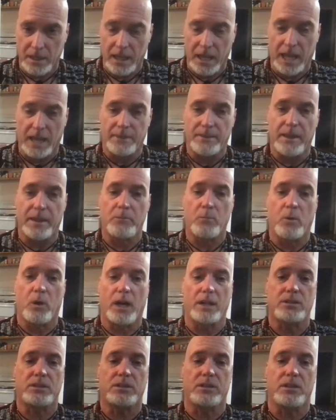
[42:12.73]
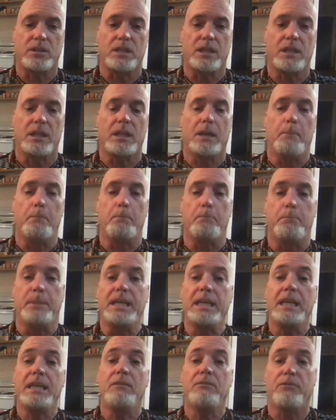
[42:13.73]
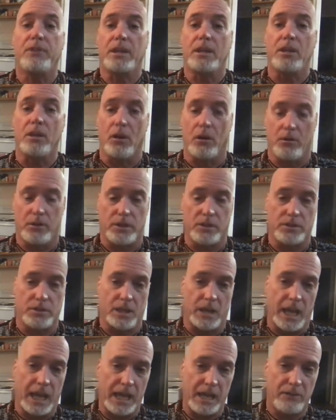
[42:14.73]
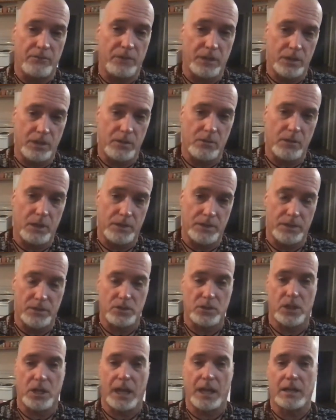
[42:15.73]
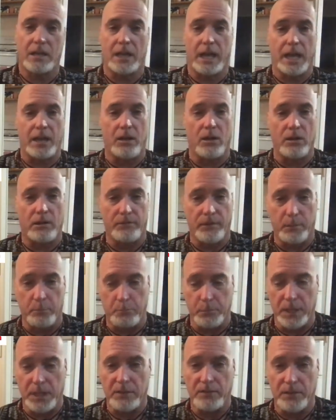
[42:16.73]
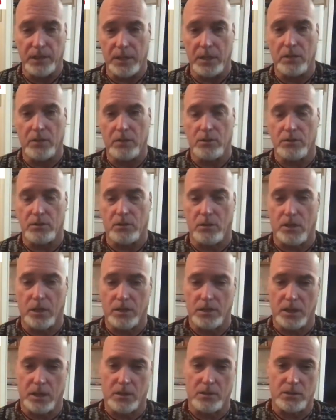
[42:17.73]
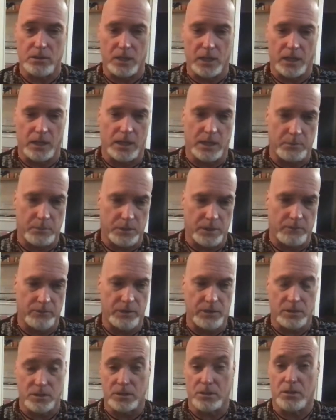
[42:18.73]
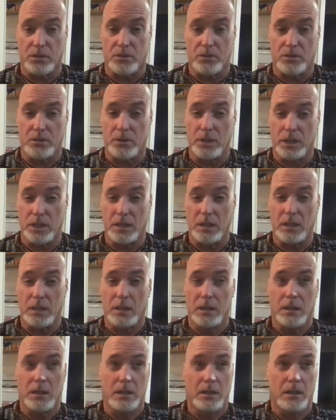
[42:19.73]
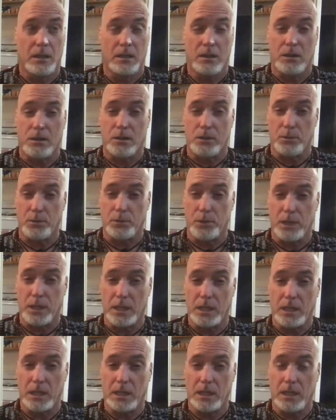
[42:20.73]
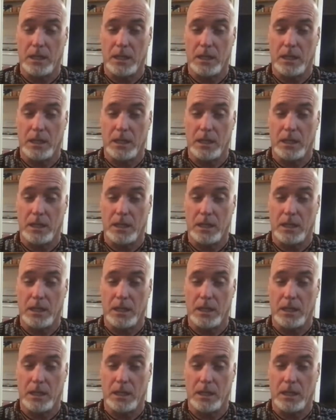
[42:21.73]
and then watch the B video. There's an A video on this channel, and all the B videos are on the other channel. I believe this is 33A.